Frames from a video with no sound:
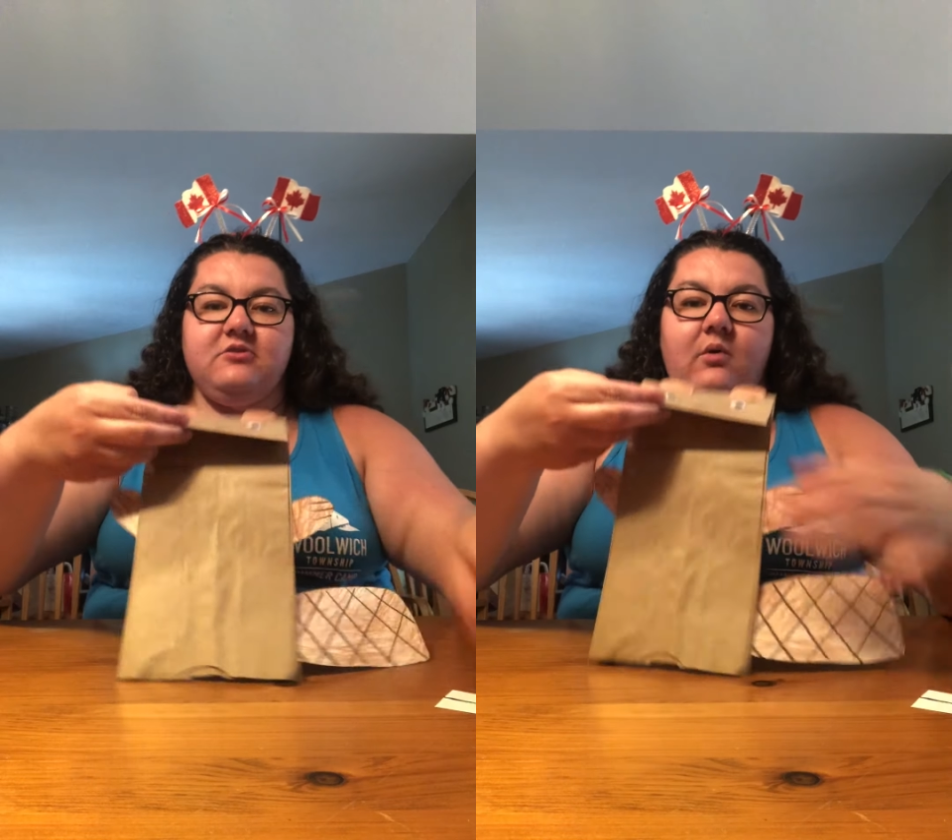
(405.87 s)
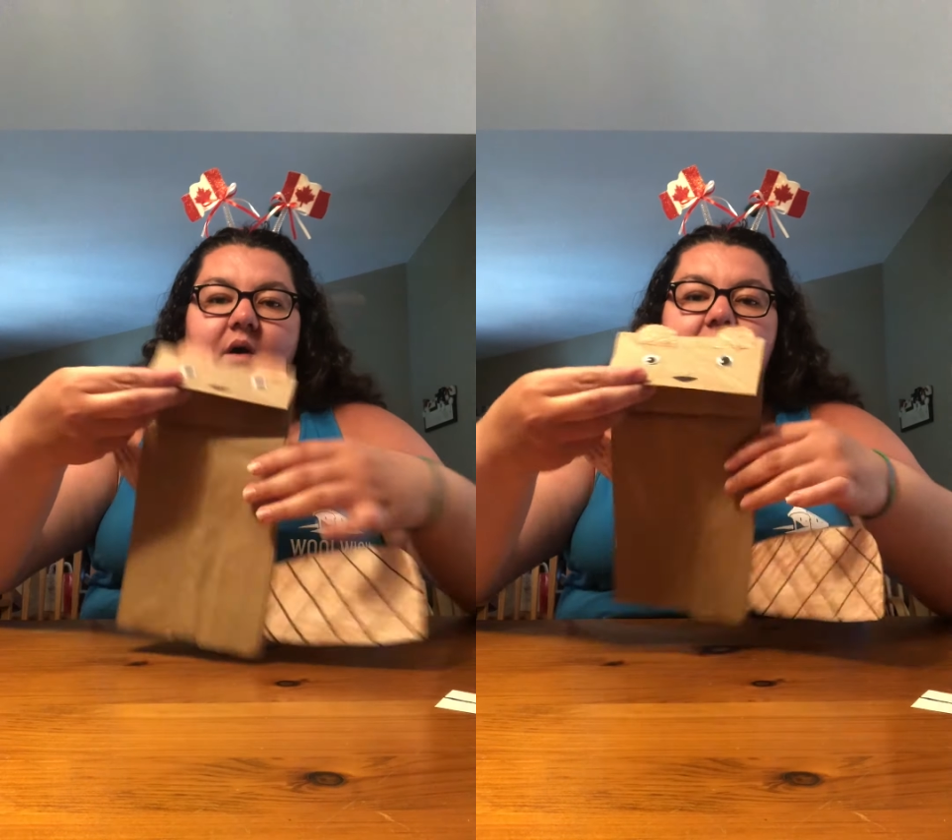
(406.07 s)

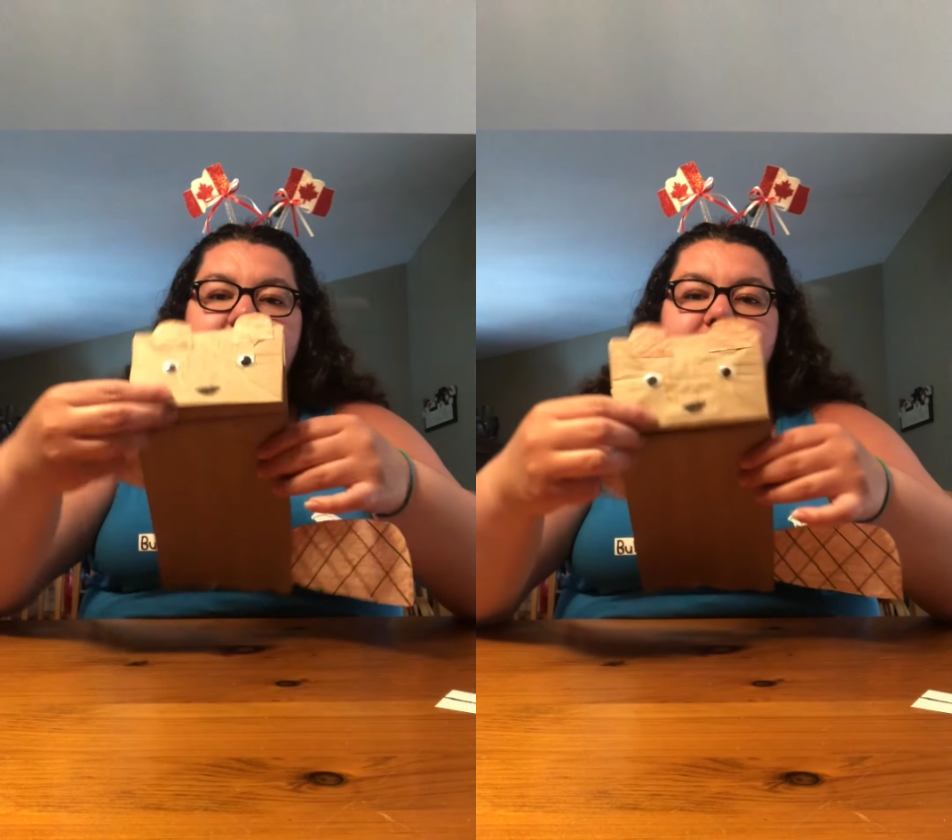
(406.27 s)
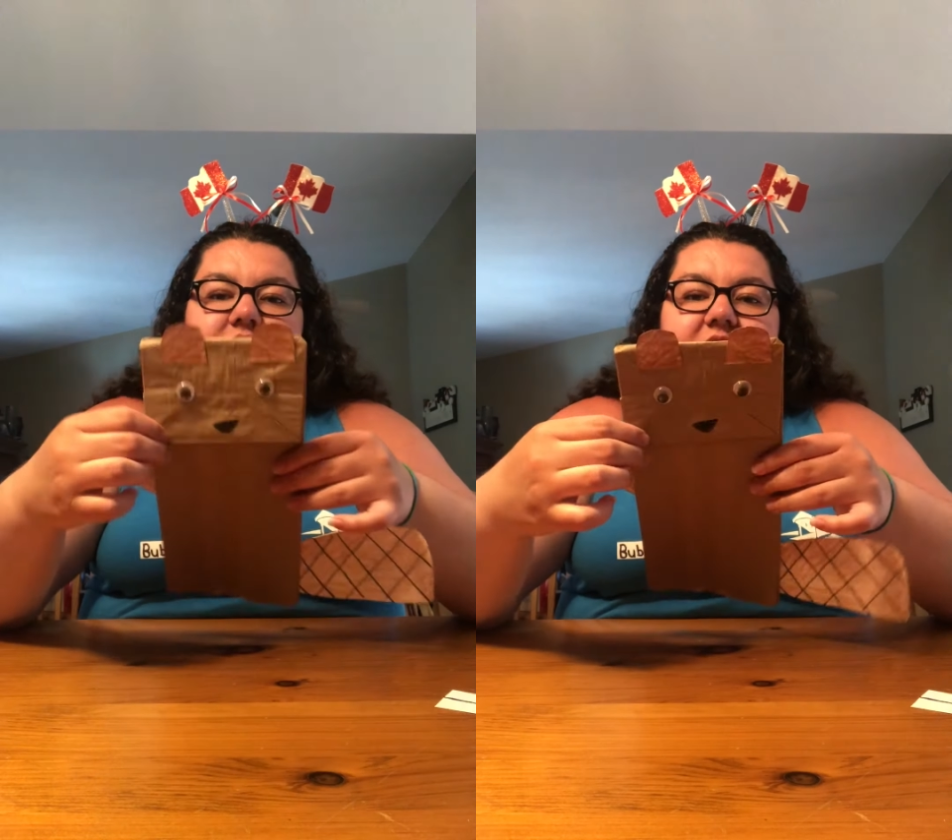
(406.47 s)
go
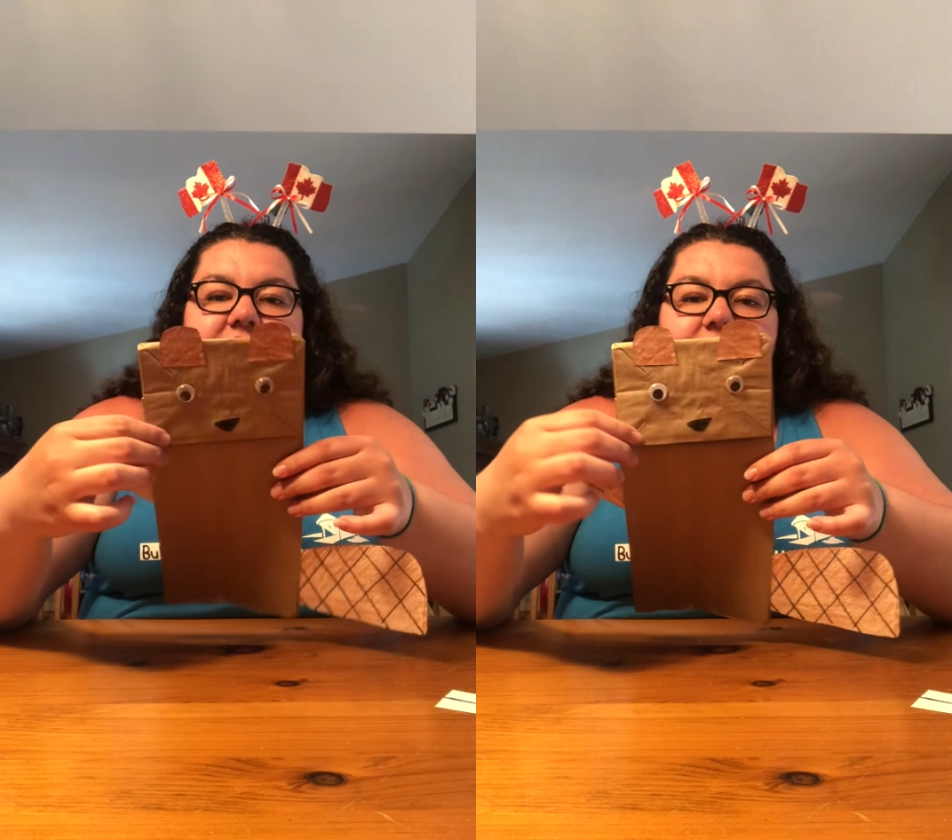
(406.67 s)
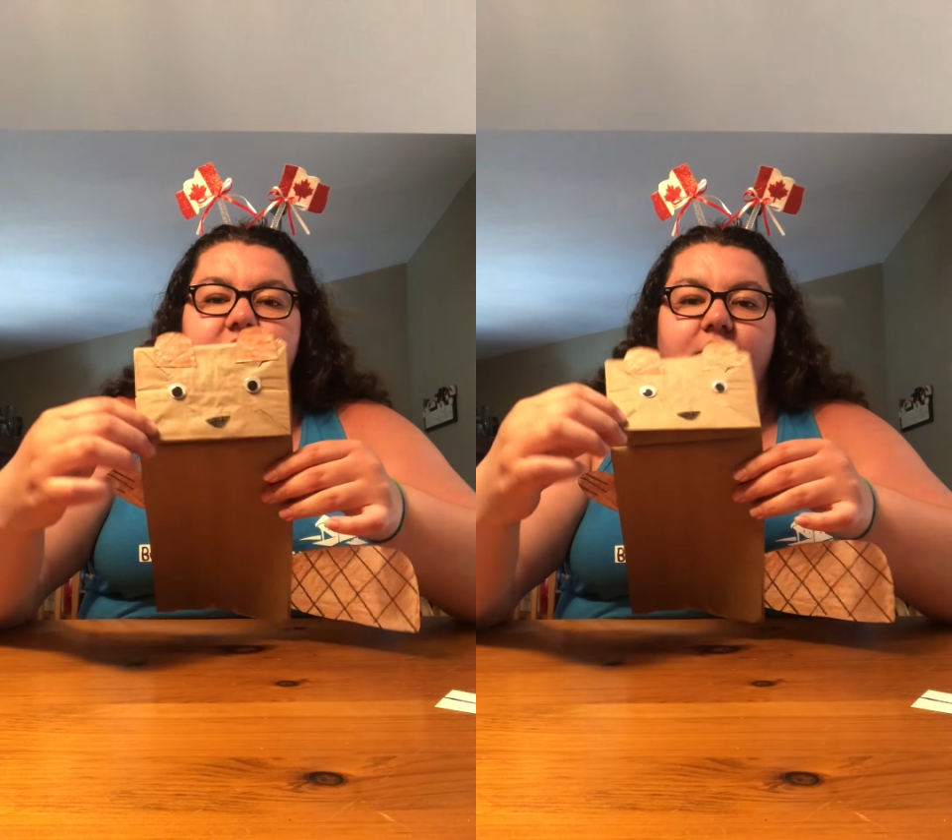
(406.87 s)

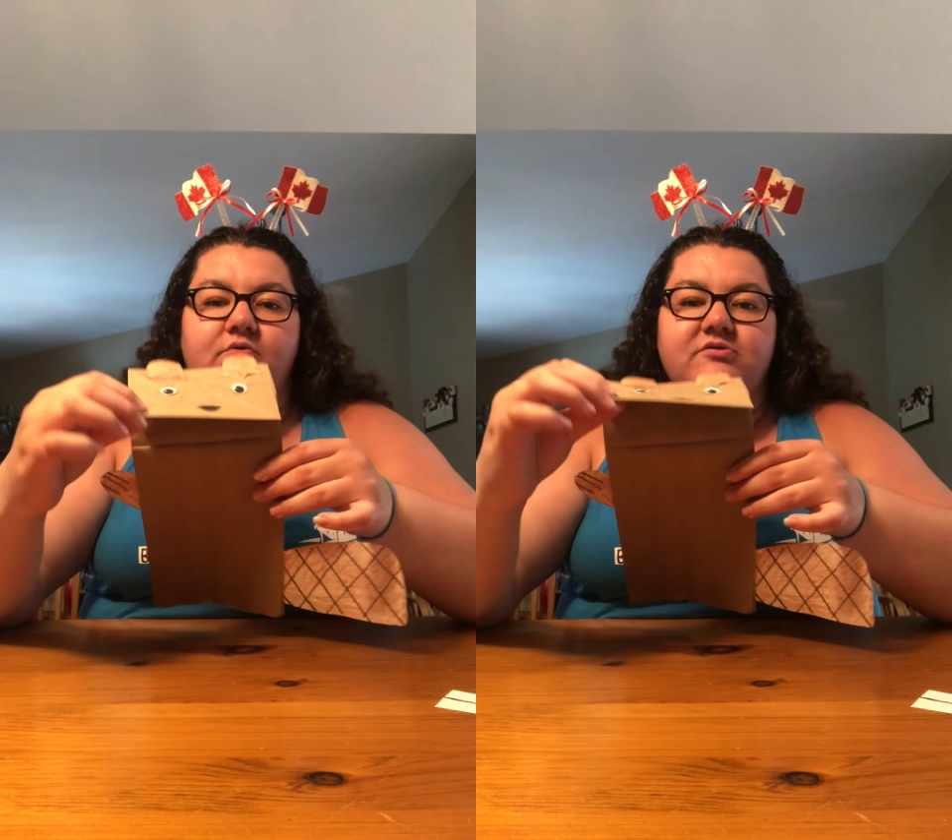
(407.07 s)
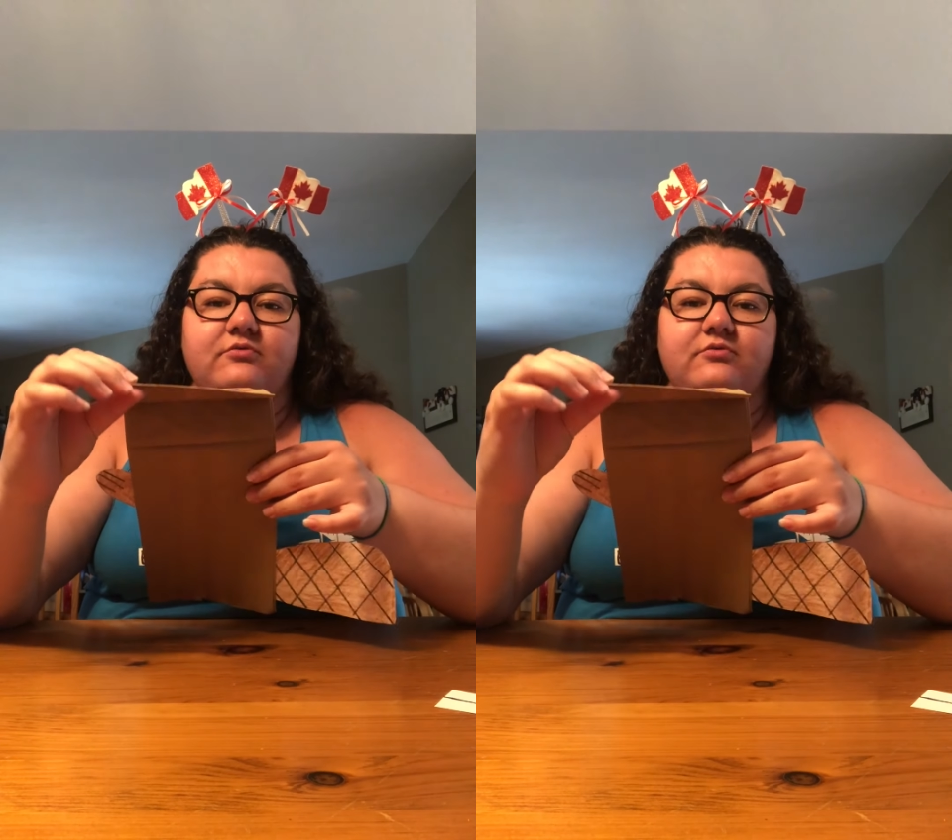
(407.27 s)
underneath the nose.